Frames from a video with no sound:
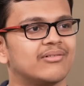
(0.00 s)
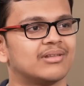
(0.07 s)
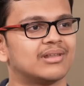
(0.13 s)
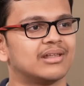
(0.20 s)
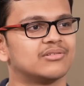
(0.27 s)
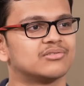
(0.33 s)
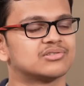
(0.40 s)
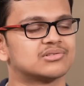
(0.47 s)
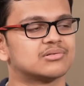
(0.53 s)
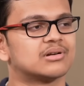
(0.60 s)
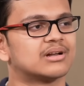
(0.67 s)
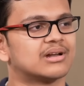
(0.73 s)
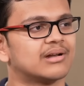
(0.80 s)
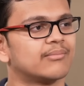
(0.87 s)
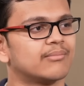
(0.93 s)
when I used to
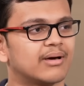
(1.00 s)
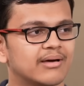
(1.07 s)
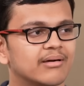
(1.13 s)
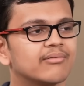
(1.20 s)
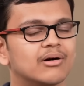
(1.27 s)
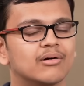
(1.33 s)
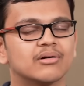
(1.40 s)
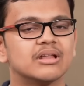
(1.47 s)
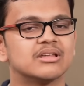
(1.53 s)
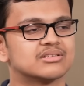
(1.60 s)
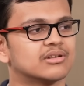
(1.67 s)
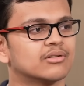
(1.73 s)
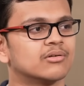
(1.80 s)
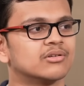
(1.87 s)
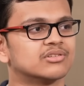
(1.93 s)
attend my
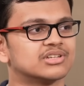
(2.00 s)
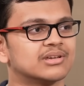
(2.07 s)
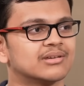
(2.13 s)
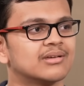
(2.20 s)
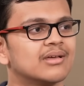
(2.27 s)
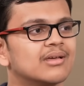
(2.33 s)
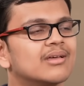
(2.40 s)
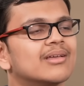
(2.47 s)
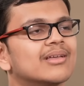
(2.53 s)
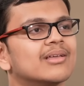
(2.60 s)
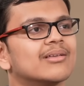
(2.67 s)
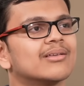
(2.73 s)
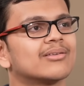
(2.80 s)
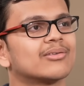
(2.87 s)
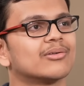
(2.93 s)
foundation coaching.
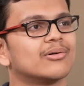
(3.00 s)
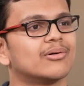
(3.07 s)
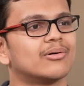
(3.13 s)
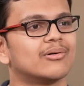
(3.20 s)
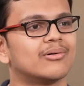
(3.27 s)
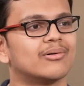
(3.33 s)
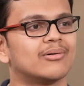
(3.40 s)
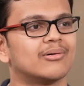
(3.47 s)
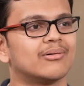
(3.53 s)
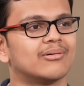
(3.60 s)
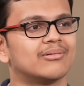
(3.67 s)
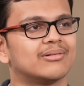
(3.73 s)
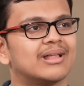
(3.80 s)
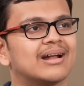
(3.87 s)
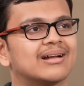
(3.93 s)
So
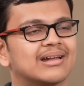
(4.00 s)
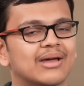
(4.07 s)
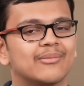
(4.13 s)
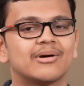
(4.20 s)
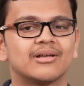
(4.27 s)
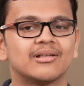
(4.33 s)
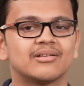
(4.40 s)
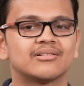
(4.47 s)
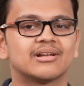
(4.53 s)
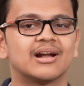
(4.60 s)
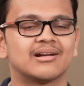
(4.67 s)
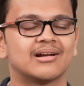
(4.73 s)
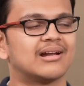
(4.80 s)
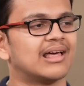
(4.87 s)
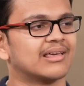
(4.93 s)
that time I
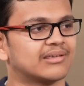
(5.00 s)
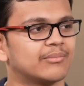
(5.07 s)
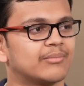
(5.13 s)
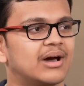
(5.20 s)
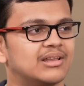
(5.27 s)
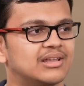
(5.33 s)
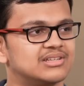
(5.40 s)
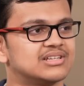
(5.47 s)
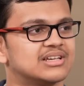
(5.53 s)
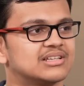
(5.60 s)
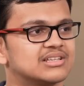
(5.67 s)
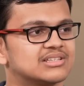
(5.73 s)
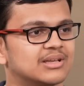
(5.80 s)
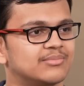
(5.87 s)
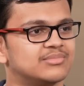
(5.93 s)
started liking biology as
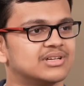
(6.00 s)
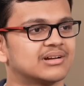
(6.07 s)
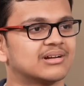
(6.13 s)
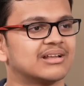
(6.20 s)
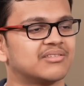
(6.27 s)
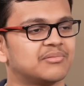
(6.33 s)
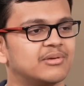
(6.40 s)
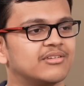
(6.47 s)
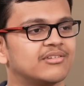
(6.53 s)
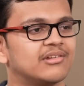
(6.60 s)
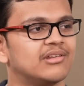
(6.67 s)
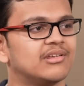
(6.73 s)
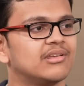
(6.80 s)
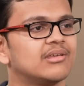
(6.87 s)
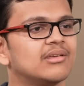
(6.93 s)
a subject,
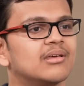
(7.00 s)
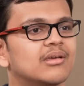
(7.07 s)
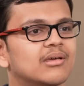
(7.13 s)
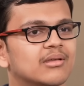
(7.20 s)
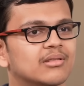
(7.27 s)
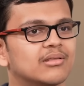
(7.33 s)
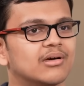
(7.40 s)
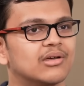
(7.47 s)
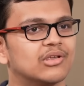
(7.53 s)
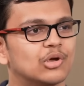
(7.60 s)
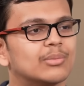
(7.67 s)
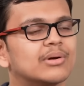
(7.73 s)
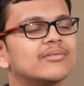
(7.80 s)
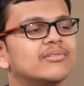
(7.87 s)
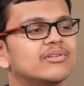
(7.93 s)
especially the
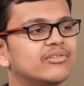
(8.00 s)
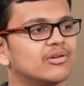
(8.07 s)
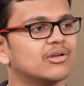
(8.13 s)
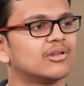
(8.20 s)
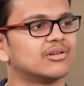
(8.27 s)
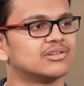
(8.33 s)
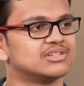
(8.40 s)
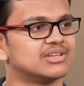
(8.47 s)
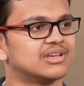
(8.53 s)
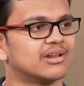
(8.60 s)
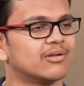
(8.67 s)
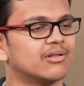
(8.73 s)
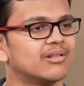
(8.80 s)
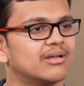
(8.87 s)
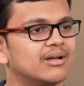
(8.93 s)
human physiology
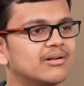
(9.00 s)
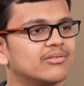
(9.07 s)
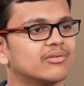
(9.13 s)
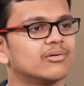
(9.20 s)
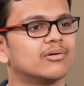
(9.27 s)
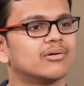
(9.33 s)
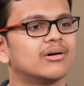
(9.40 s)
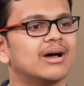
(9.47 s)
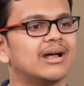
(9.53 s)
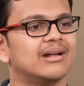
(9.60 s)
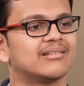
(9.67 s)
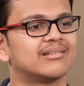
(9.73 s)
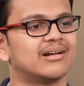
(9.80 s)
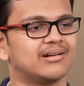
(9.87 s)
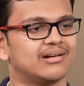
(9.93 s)
and all that. So I
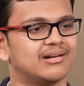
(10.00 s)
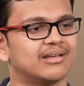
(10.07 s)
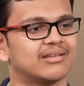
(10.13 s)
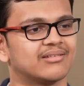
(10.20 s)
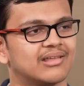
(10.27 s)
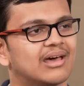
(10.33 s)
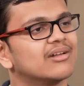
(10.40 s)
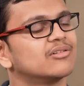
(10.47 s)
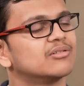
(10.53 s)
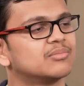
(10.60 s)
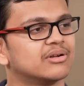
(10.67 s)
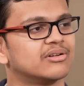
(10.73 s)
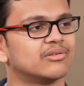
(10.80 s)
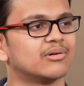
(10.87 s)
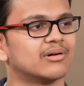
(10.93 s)
decided, yes, I should
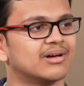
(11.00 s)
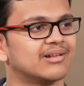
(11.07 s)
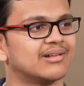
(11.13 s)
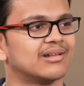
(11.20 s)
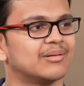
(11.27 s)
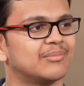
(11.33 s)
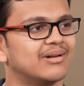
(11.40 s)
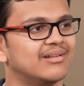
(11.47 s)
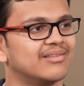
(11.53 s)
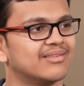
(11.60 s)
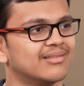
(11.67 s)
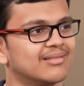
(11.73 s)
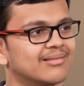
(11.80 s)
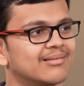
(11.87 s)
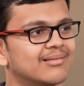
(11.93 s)
pursue a career in medicine.